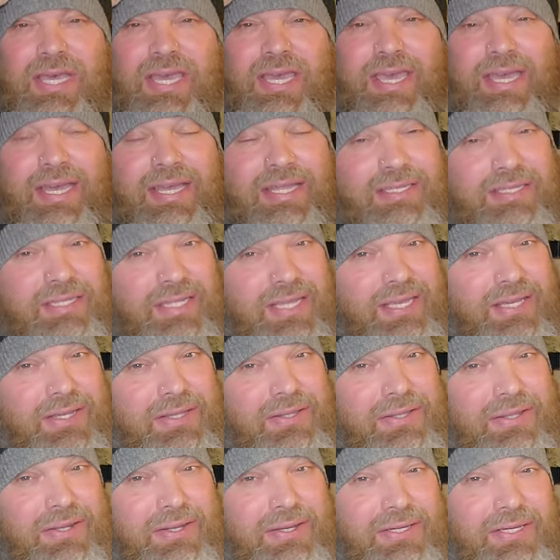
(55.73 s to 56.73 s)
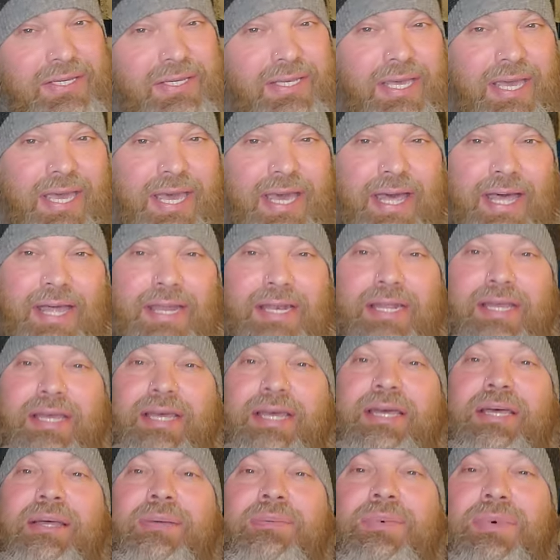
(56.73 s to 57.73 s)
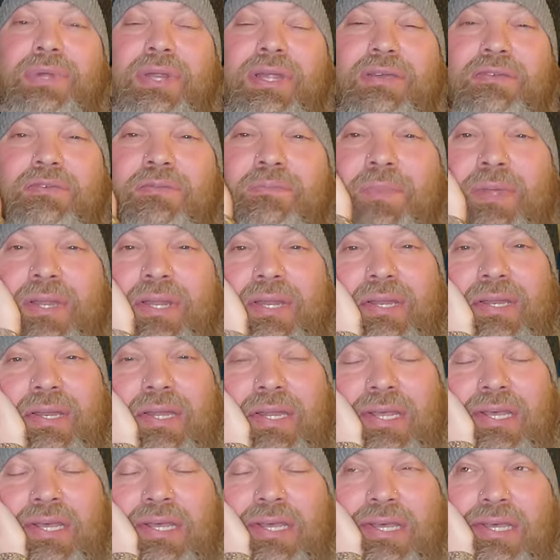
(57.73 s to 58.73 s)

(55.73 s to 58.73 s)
and take a look at uh, what I've been